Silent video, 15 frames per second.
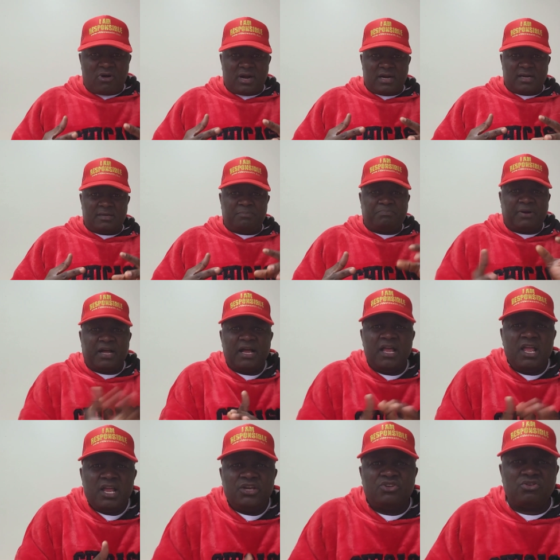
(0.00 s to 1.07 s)
help
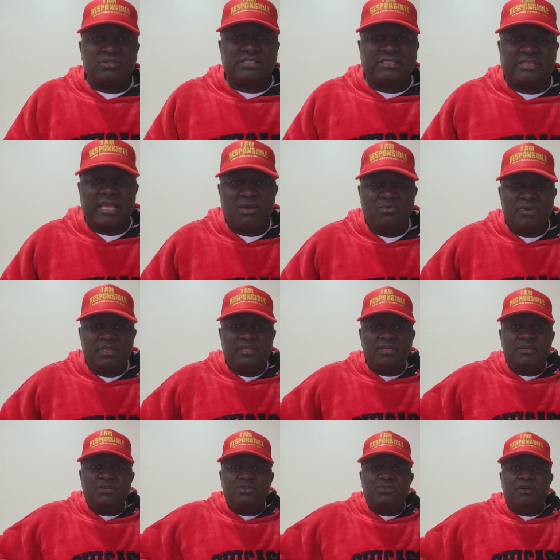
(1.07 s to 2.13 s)
don't stay with
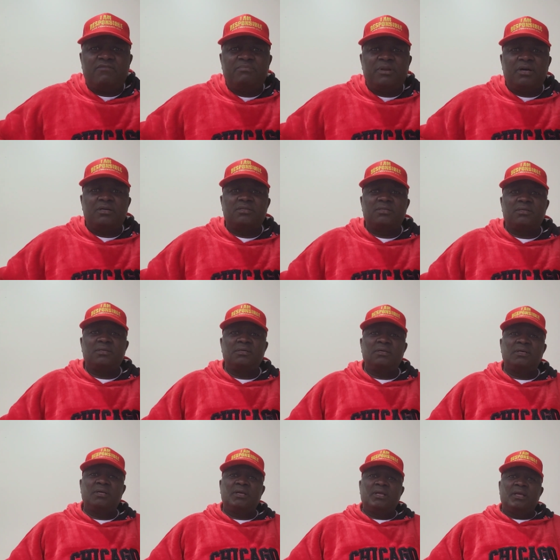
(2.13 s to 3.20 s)
the issue of blood
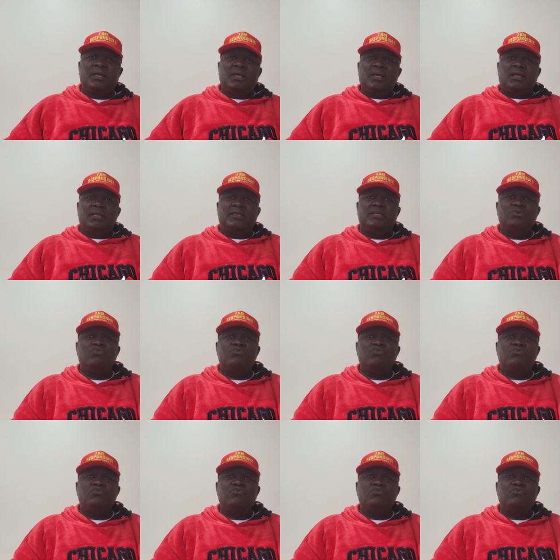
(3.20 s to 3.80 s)
the